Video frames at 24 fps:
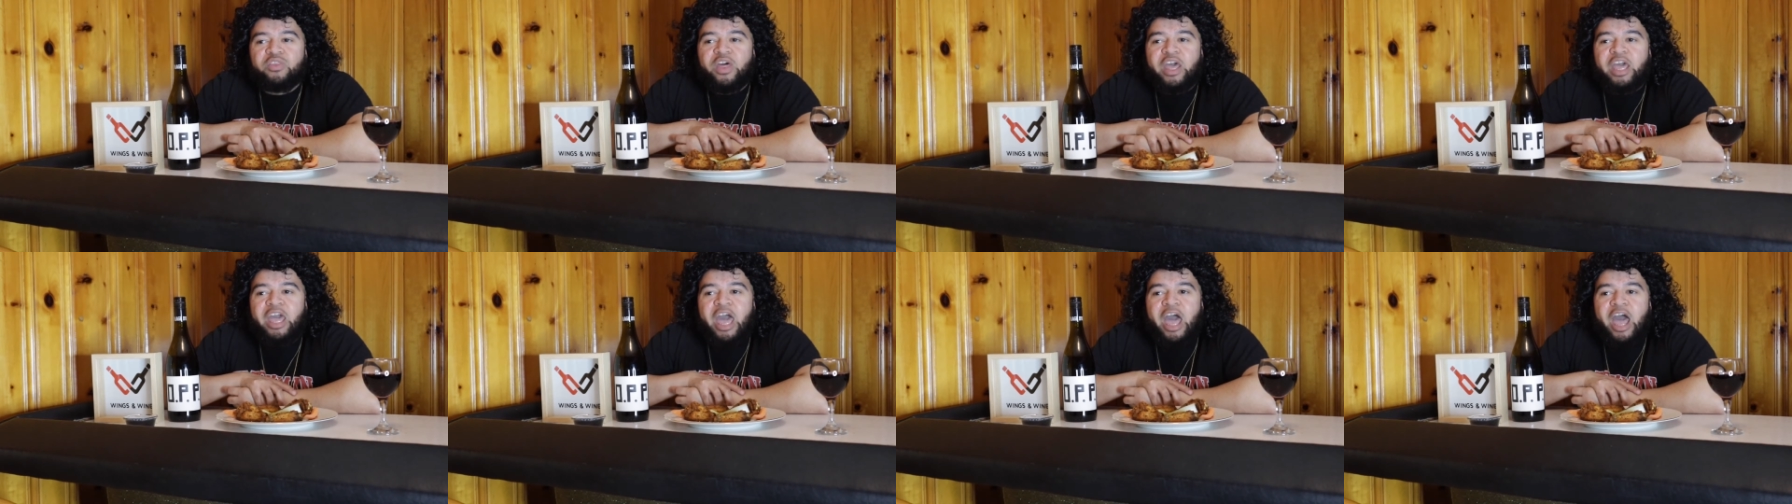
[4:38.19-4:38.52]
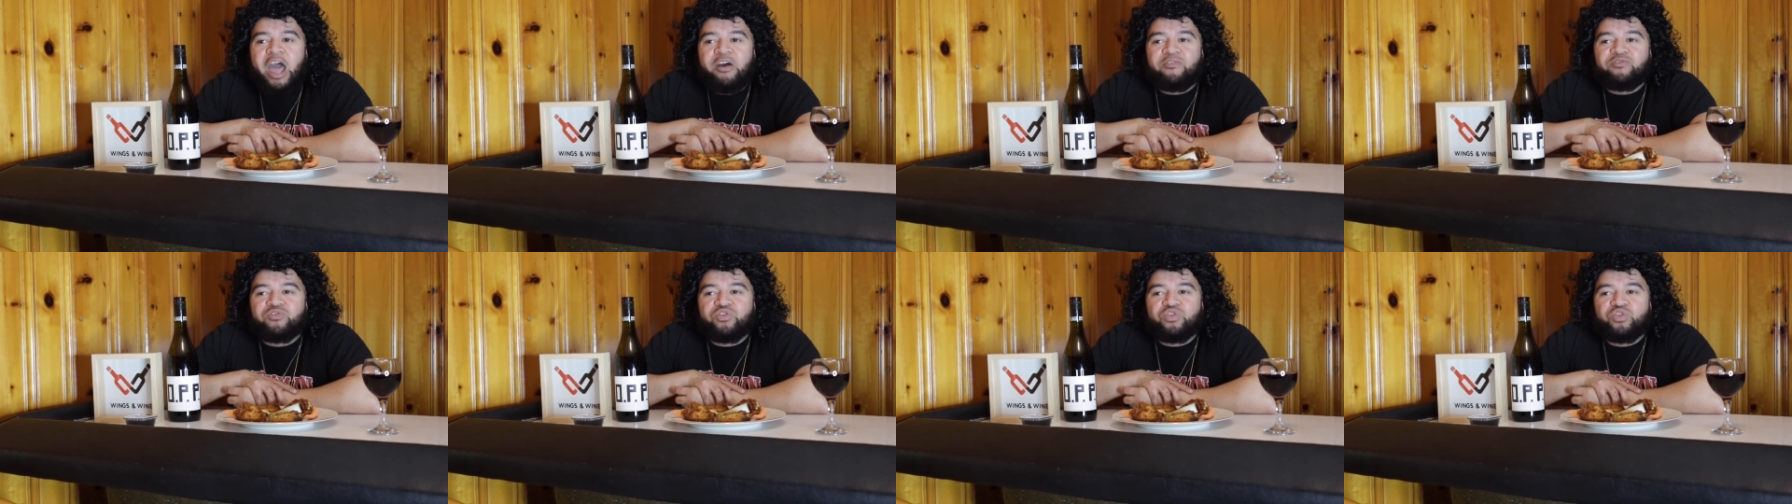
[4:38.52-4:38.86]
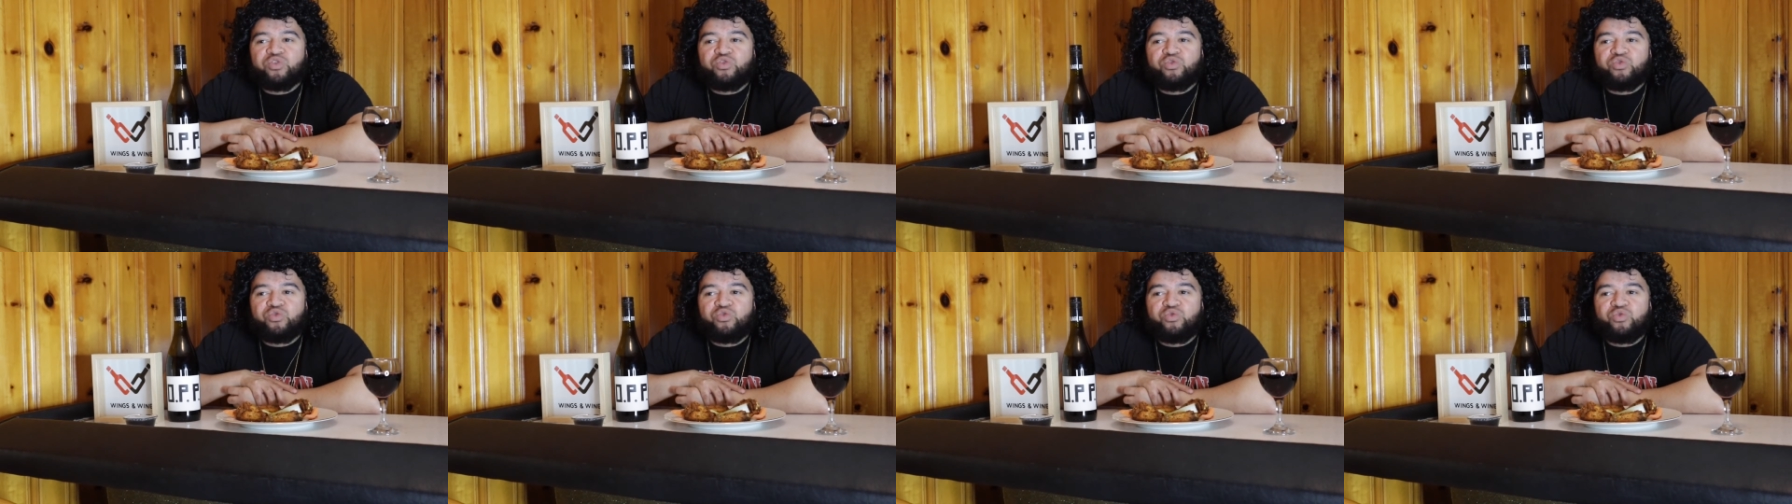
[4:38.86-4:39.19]
they have
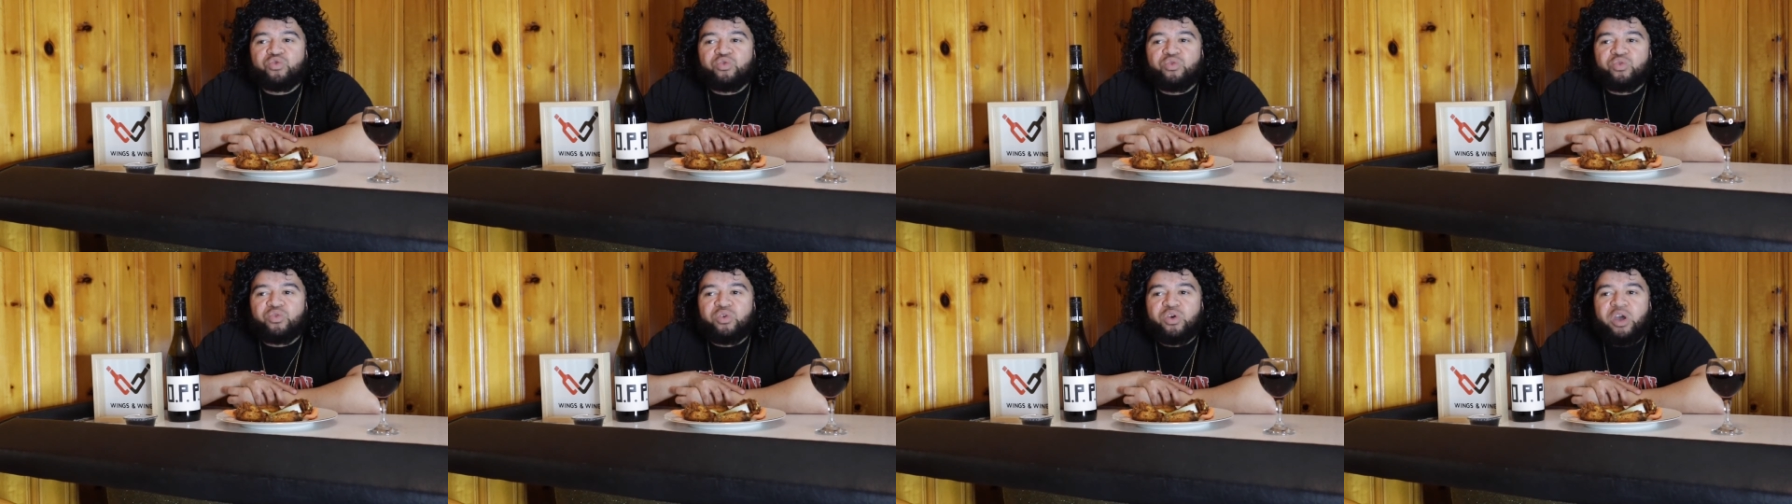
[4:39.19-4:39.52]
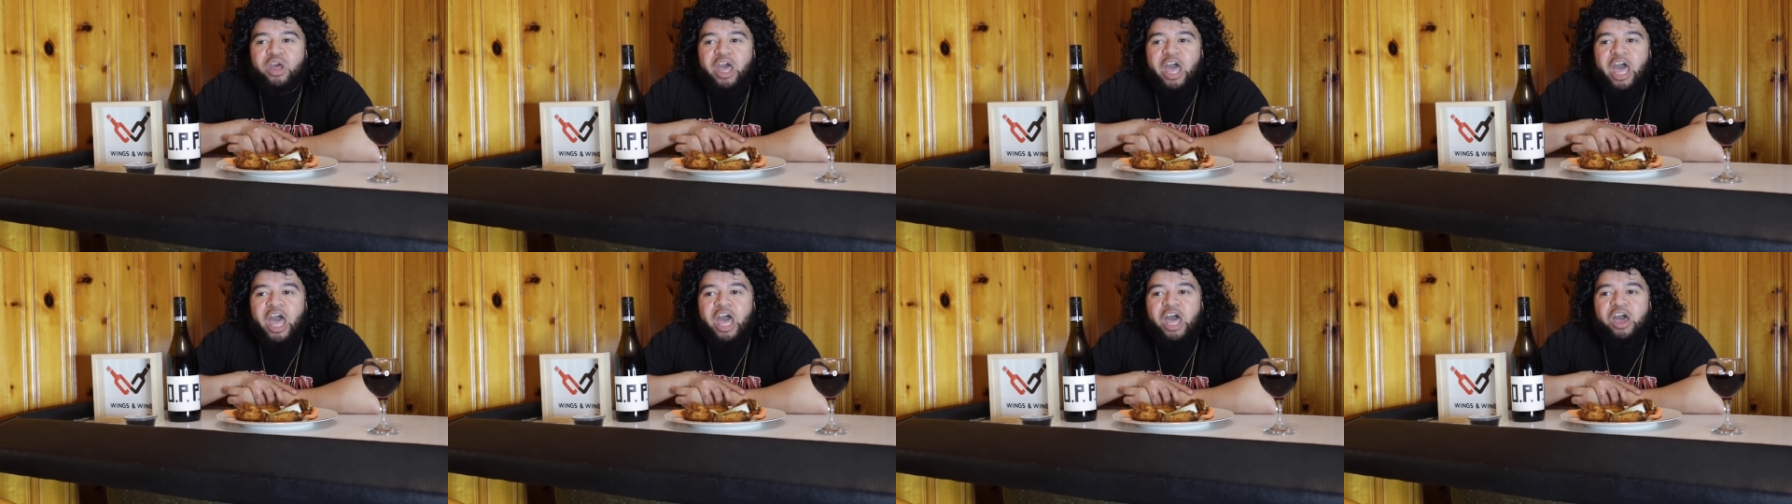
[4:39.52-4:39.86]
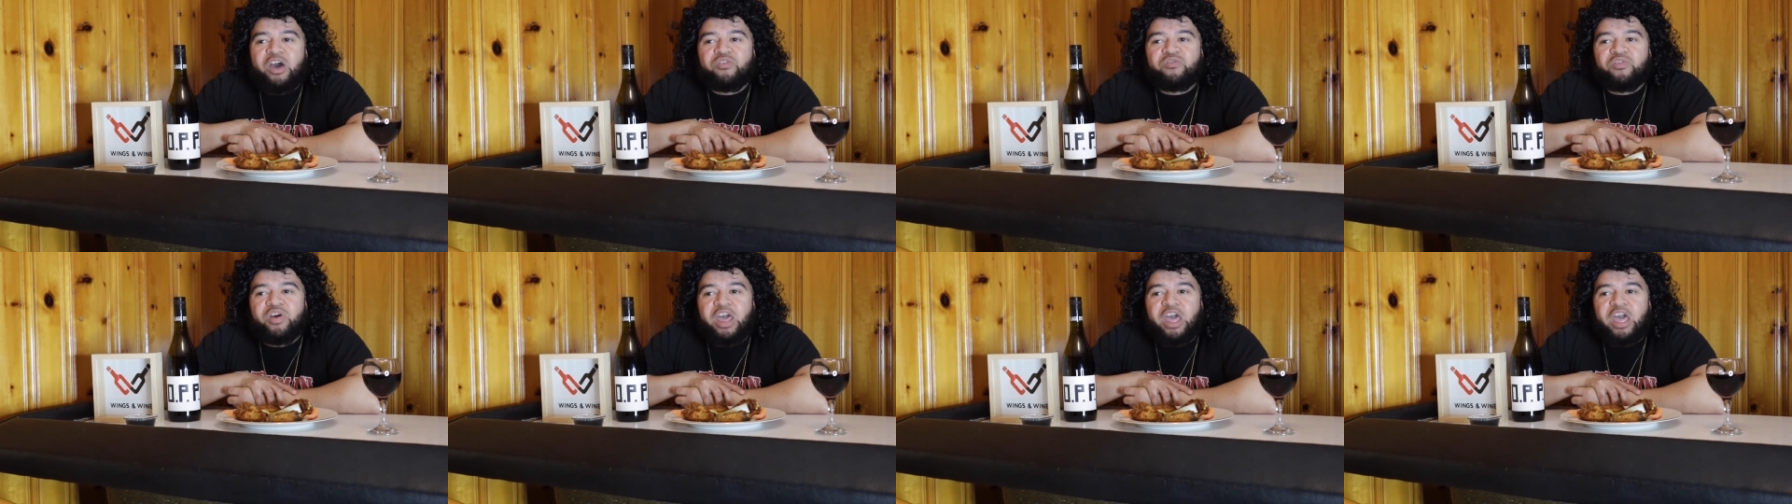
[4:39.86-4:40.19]
to
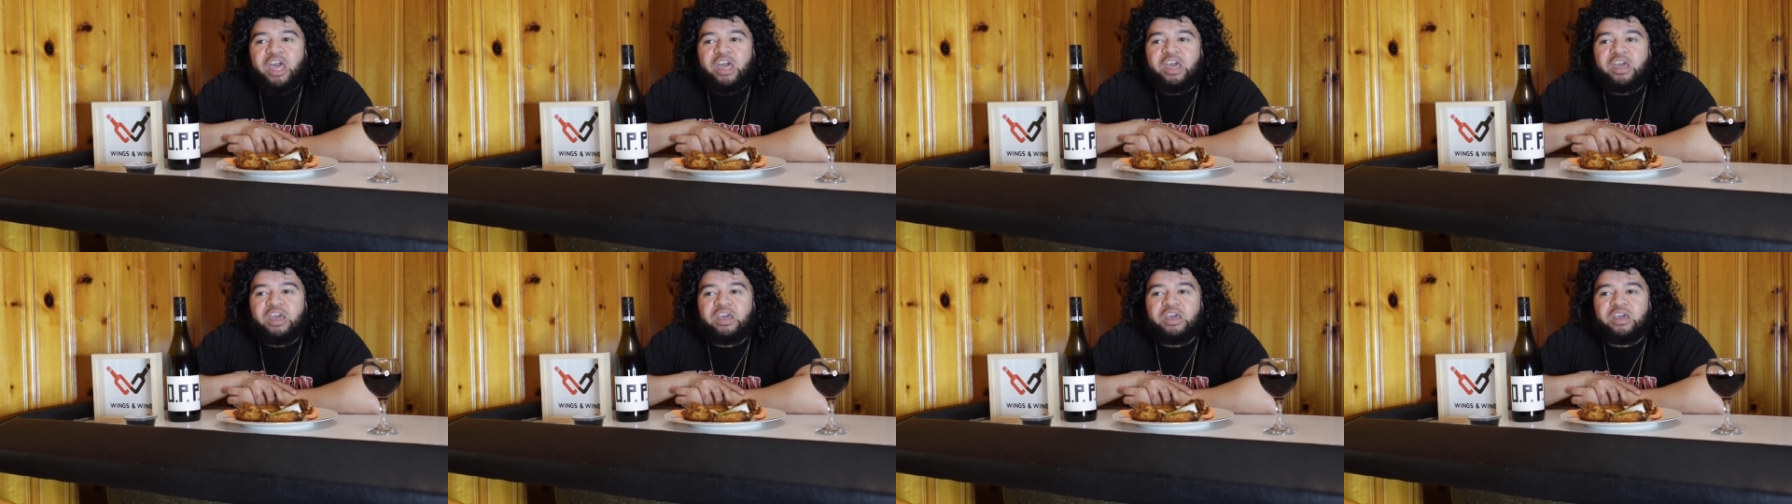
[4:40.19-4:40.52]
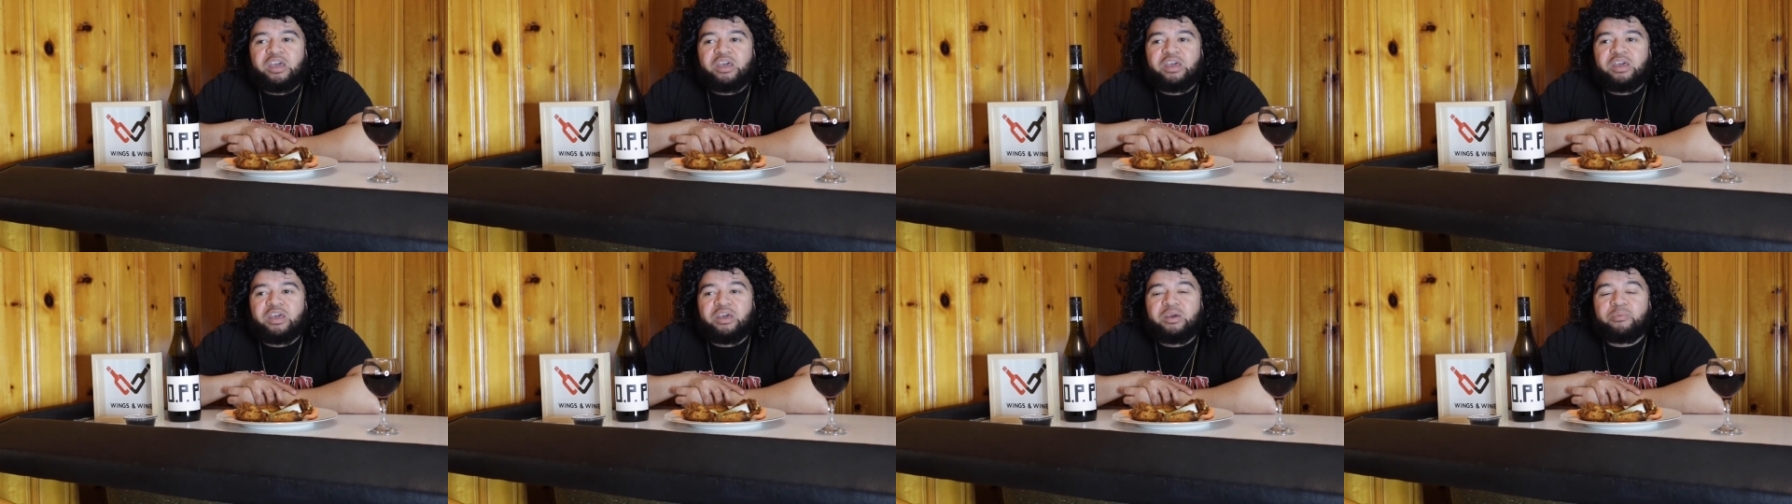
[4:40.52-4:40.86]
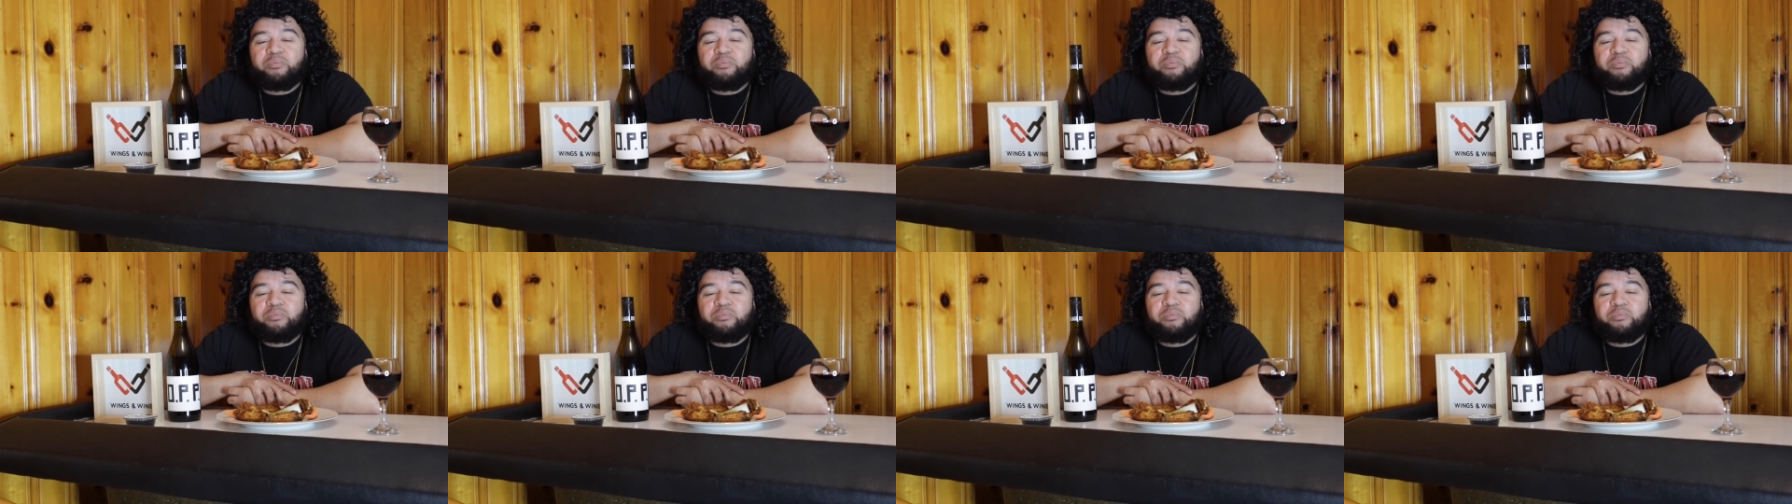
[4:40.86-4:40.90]
have a